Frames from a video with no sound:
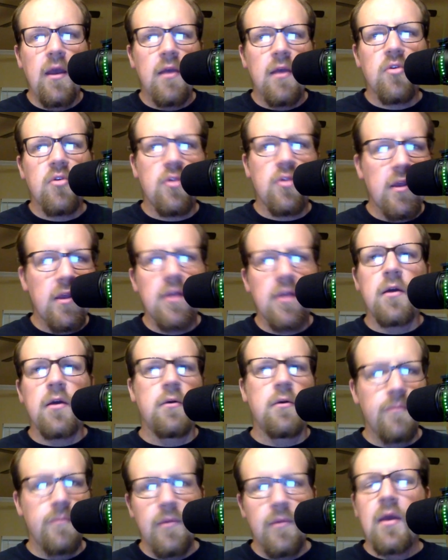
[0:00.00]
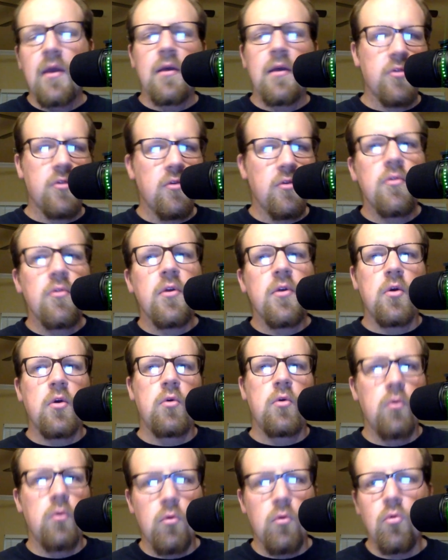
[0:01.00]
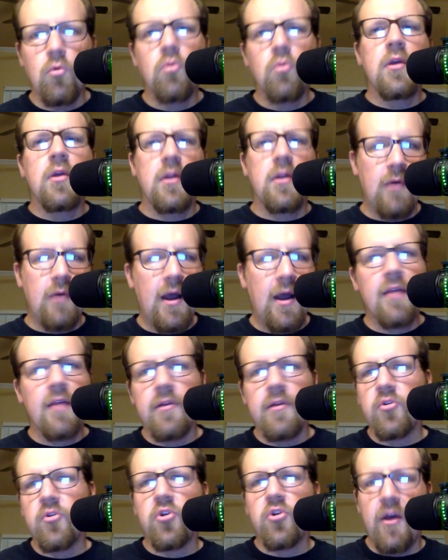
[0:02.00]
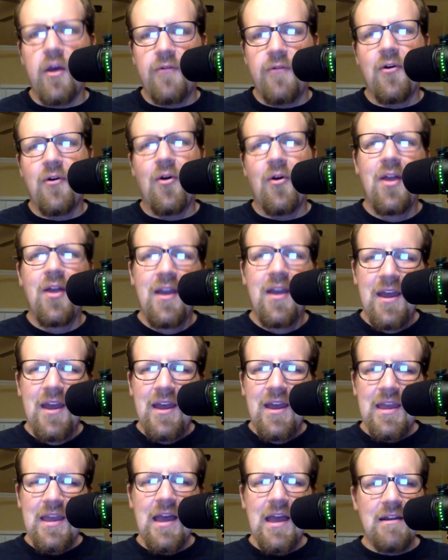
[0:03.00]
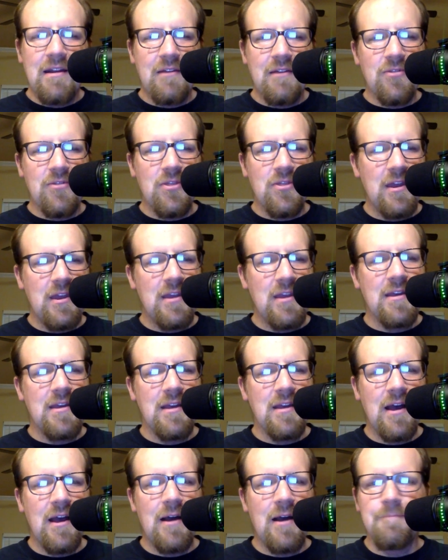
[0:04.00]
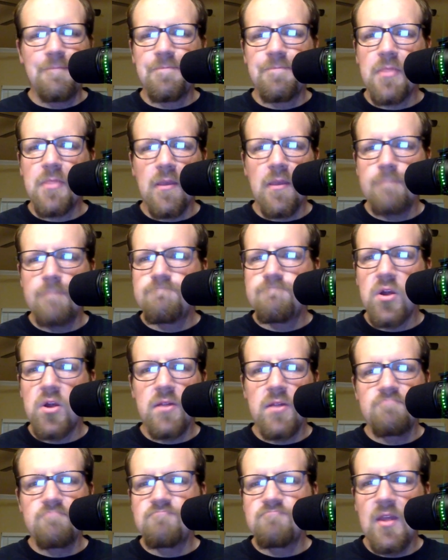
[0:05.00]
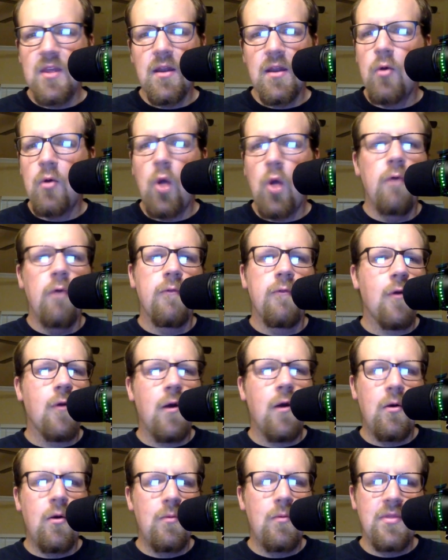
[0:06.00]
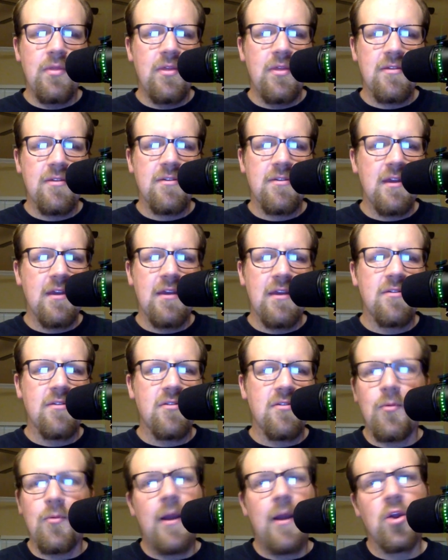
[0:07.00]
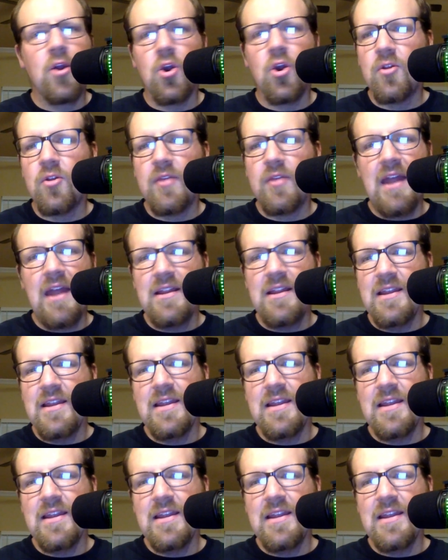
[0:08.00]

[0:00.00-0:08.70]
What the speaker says: just like, let's do the cool, island shuffle kind of thing. But, overall, this is a record that,